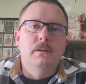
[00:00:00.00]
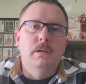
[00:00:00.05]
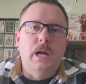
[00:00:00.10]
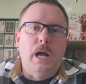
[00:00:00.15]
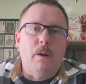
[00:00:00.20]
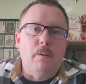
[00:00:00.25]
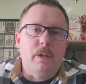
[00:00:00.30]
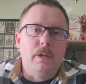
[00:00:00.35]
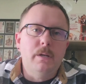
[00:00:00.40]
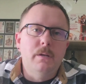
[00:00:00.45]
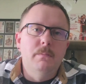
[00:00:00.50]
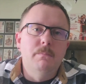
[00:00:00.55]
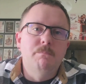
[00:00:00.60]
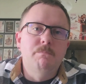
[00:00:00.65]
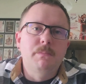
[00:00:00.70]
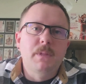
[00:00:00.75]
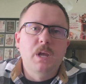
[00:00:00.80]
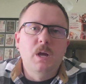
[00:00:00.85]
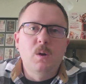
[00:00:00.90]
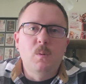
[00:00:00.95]
Howdy.
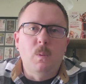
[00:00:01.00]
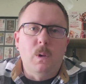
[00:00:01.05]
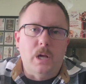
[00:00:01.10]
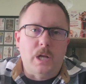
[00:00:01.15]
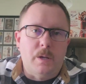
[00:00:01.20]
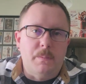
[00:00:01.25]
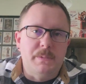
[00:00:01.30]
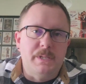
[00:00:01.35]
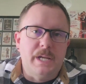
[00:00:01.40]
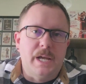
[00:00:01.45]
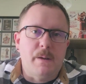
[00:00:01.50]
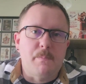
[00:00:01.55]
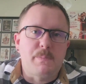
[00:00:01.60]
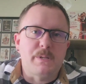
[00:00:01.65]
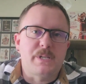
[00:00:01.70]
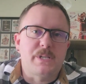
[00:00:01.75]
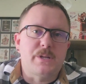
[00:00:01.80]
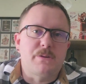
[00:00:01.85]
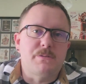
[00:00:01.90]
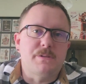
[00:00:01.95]
Welcome to
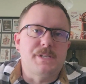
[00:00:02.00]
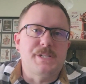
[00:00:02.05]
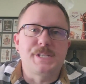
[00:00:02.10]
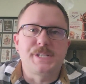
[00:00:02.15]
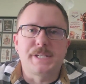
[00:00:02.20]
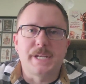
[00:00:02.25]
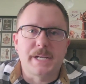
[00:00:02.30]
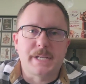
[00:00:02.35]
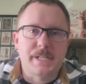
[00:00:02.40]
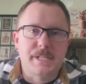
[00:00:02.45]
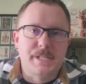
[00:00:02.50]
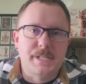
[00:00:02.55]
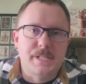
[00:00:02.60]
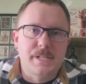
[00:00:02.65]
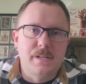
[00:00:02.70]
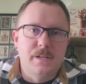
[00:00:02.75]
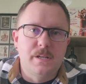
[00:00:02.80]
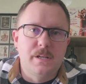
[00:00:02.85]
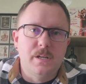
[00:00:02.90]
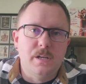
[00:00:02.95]
episode 6
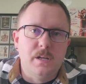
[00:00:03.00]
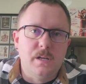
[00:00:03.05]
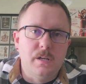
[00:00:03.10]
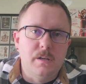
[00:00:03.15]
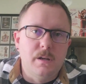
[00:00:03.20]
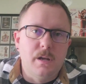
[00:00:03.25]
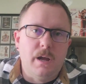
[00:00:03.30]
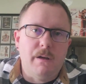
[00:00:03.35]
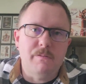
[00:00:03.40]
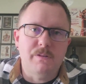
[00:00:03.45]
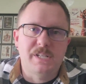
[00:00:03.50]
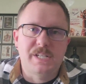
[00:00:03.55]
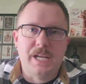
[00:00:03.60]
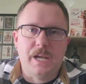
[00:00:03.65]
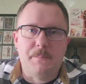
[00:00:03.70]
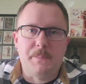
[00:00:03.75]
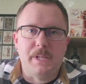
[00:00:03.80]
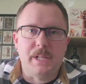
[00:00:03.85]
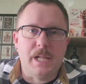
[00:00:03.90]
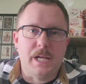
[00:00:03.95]
of
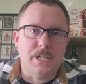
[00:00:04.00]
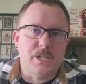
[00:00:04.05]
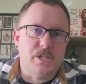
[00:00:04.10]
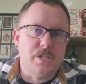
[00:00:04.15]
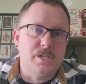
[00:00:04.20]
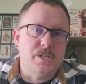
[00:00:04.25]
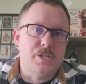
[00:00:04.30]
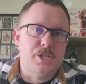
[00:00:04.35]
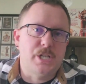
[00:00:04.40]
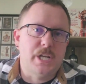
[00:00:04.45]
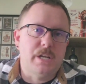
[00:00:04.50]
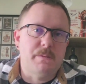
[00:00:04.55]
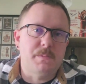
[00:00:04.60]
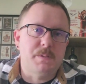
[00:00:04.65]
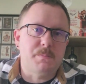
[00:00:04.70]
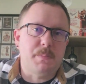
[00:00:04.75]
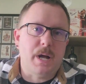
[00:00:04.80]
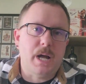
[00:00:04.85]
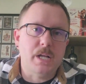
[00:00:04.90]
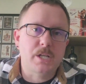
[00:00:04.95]
Sammy Legend's James
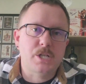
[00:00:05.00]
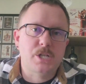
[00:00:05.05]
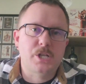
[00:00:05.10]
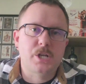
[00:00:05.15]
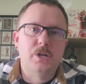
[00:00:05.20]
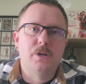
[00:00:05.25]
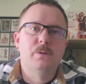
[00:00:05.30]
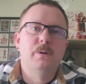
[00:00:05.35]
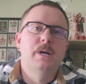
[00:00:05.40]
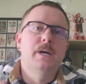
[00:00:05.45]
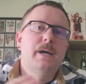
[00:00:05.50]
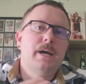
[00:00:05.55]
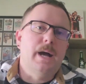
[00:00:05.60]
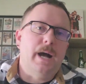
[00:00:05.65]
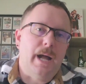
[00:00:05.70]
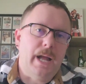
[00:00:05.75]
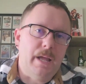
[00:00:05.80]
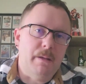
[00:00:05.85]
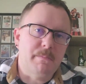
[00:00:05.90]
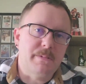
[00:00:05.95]
Bond show.
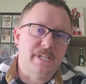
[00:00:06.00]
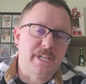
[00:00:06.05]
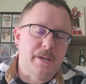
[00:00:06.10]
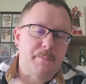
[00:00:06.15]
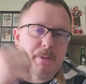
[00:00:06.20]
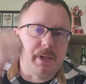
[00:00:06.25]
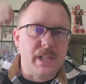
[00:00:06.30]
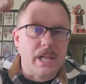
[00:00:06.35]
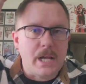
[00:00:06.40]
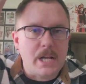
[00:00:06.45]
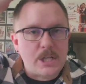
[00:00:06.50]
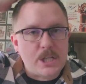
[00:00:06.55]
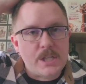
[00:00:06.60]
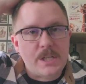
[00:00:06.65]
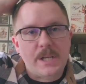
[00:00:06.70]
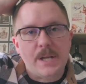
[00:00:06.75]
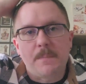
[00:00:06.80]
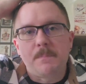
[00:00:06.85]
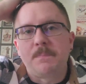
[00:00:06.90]
I am Sammy Legend.